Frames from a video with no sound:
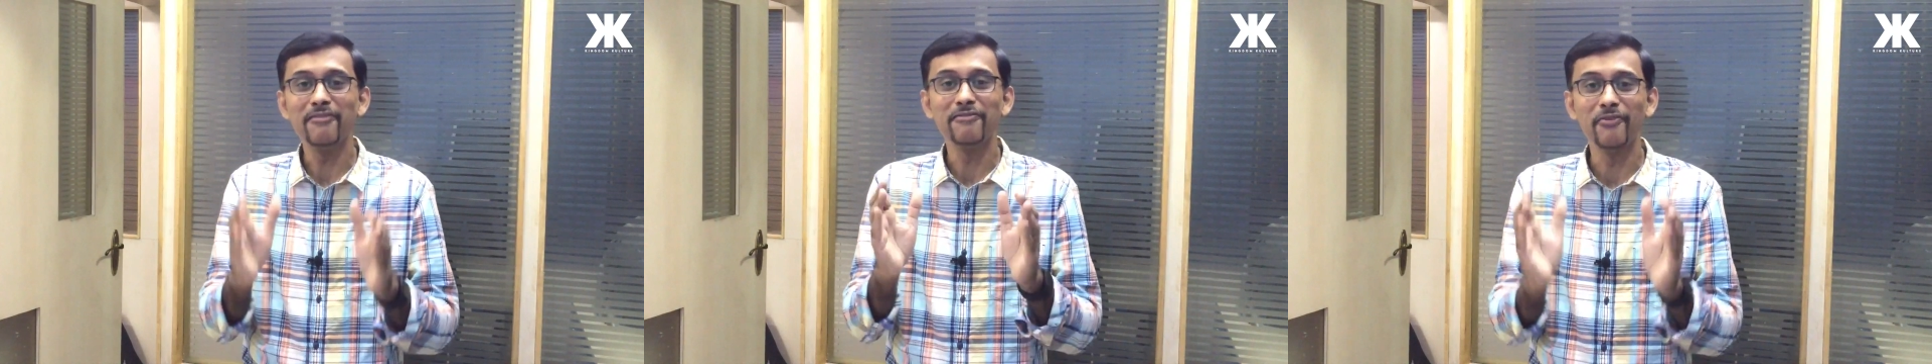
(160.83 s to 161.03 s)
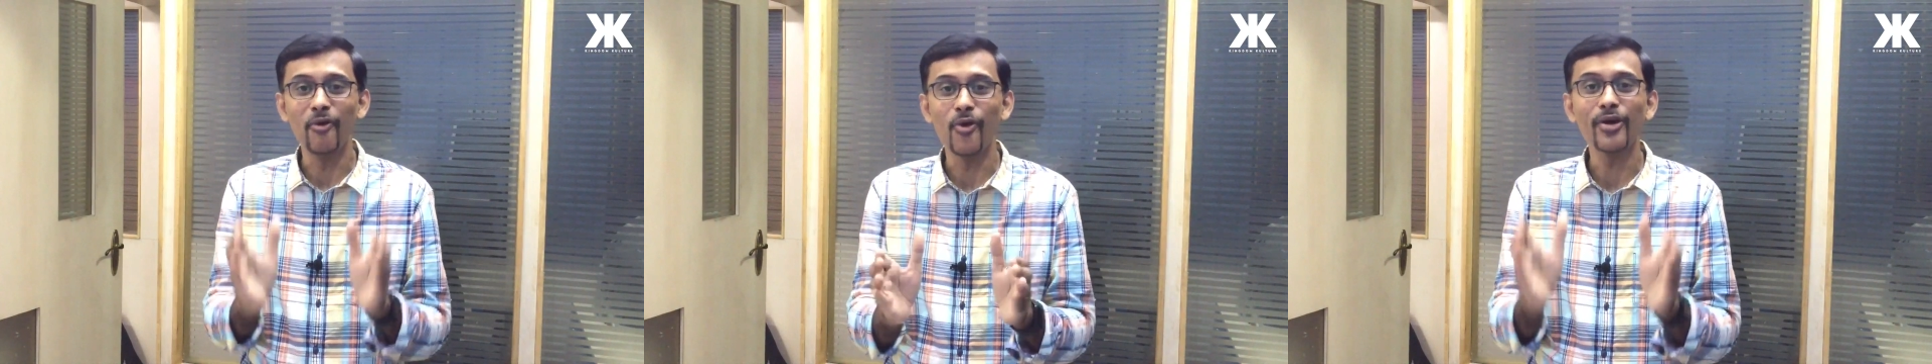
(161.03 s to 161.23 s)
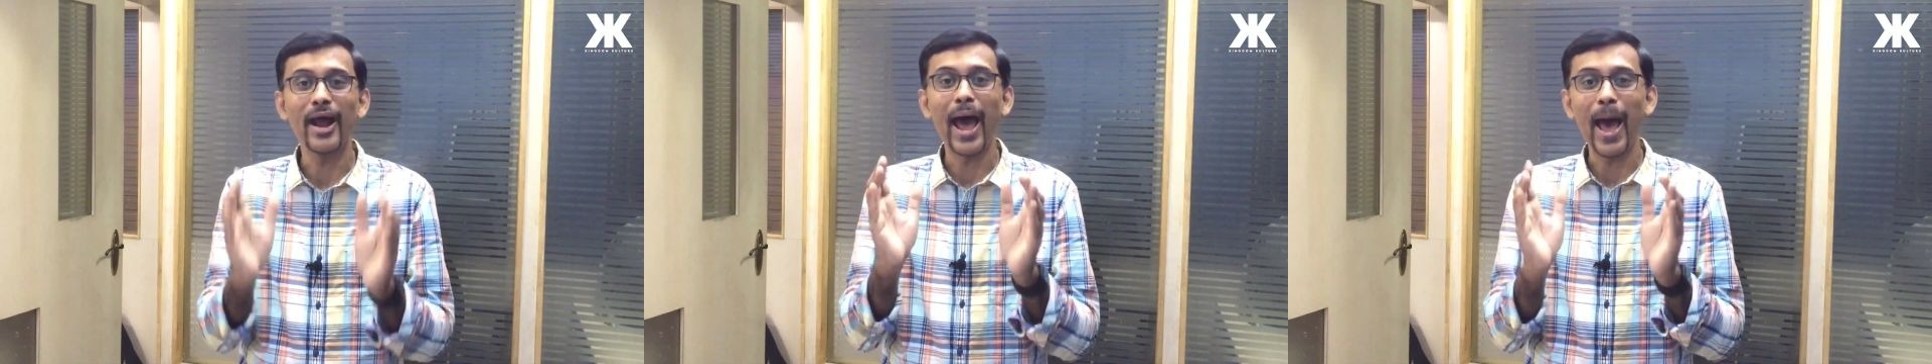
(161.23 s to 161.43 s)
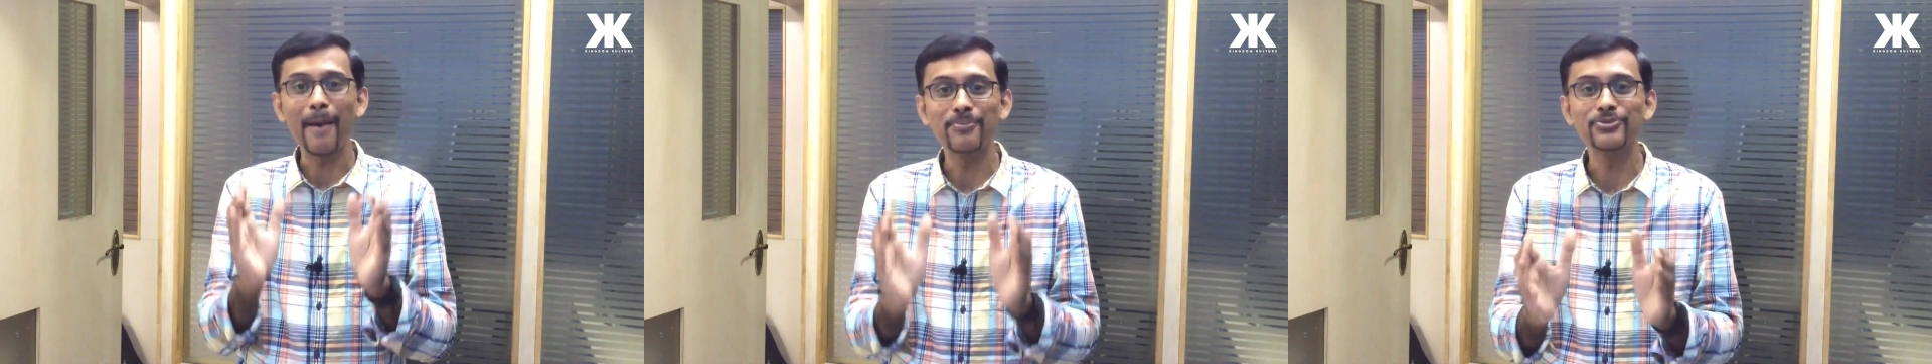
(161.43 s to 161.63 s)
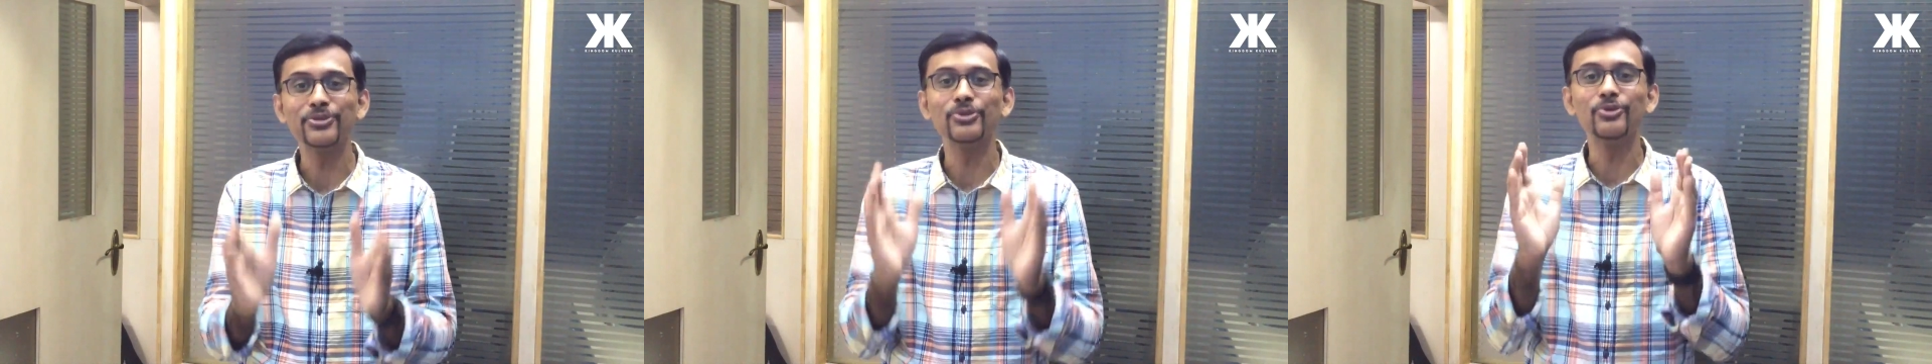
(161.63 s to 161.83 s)
for
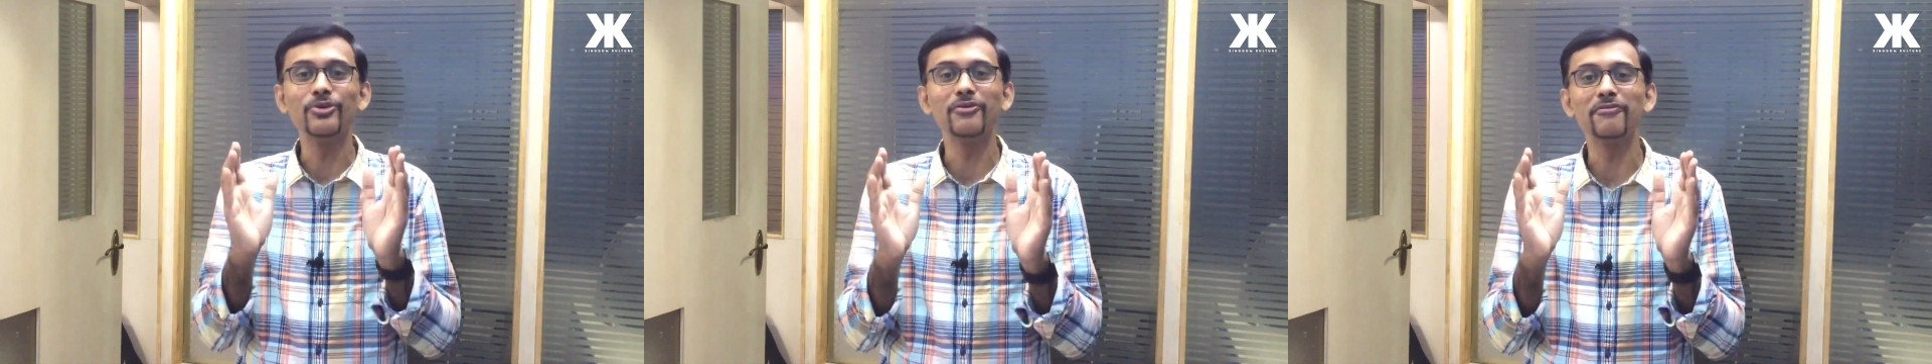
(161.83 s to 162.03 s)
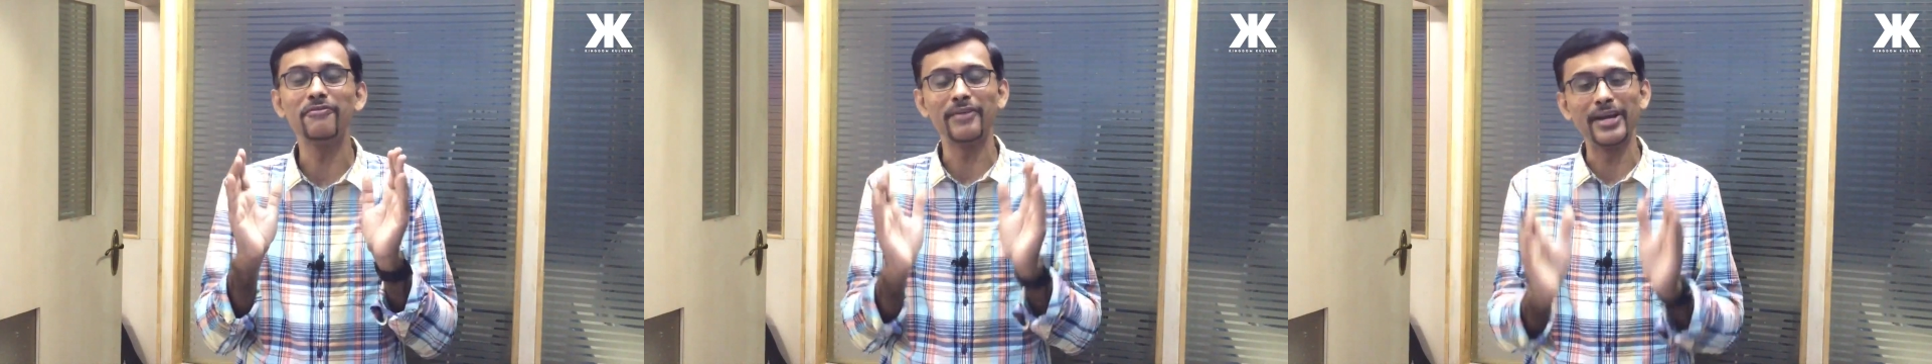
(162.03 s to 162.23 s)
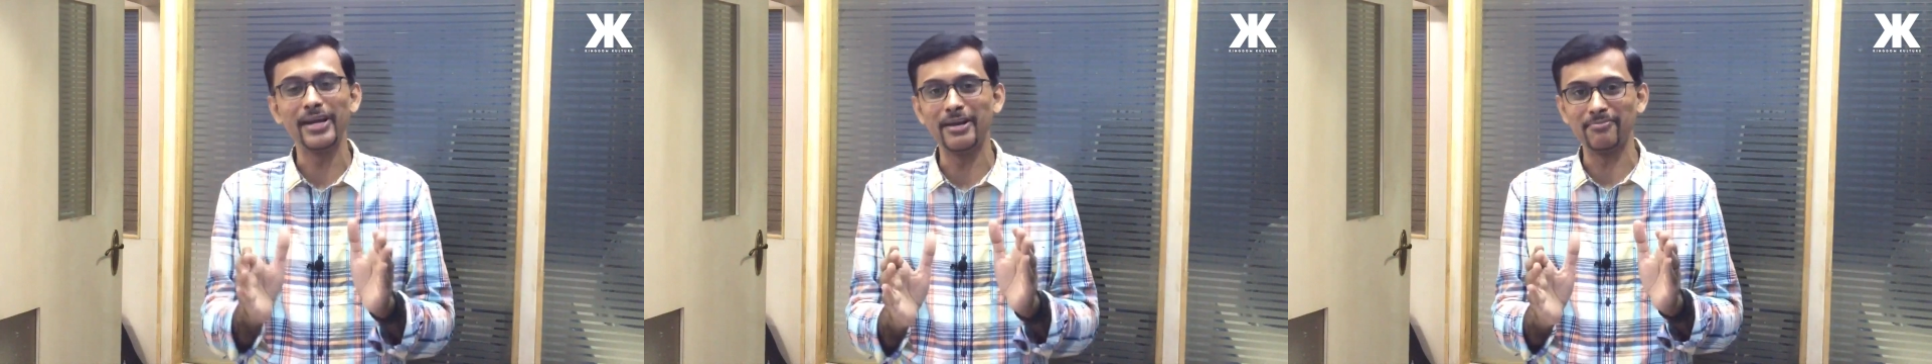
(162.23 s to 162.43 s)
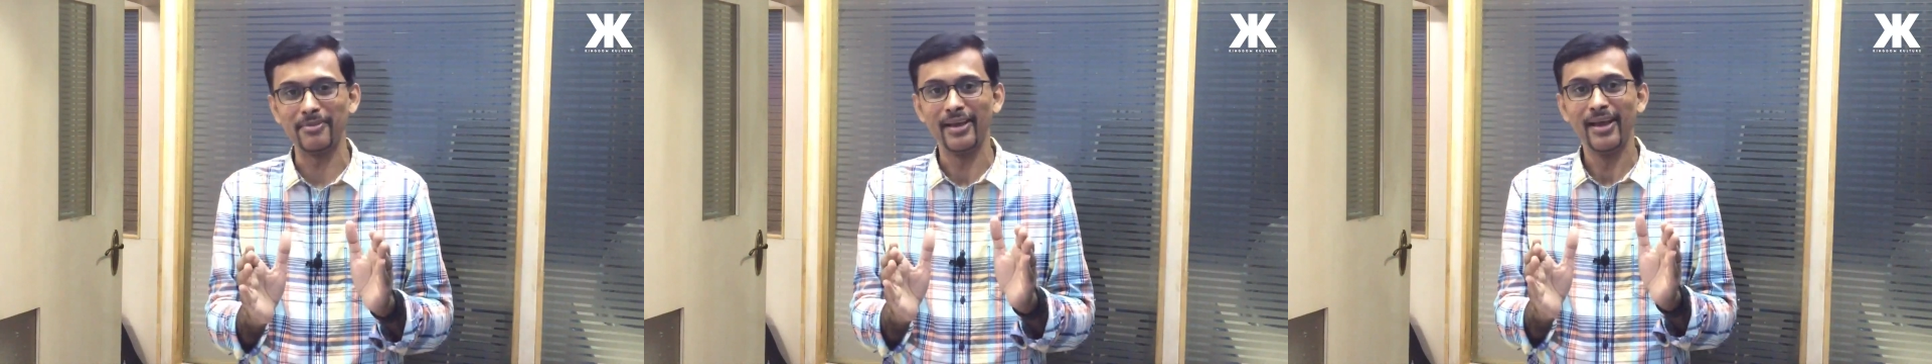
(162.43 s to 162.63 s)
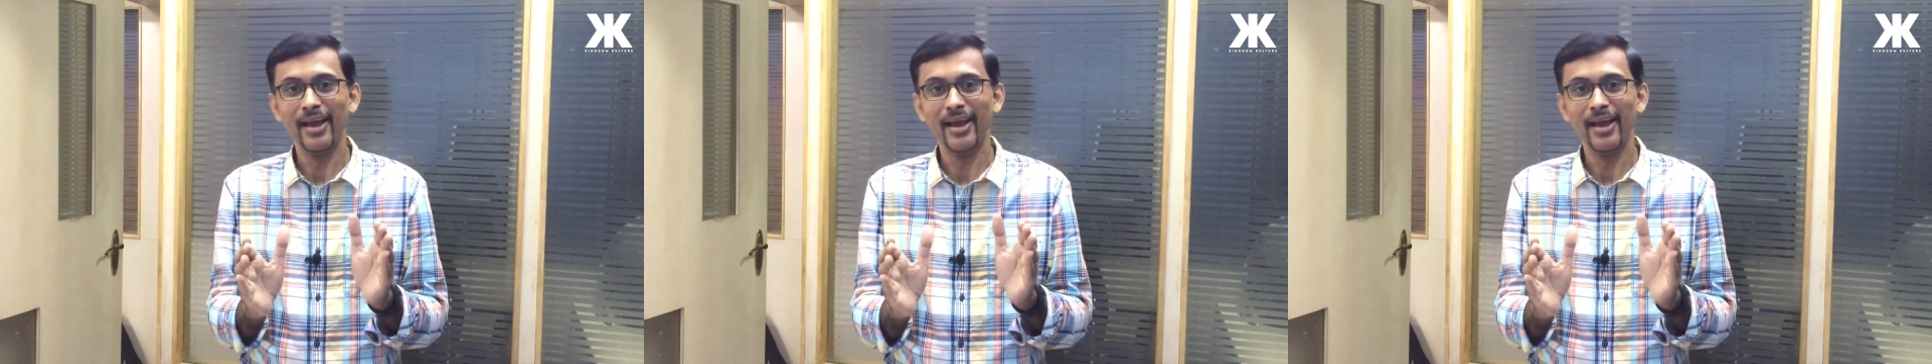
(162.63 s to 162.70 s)
absolute freedom?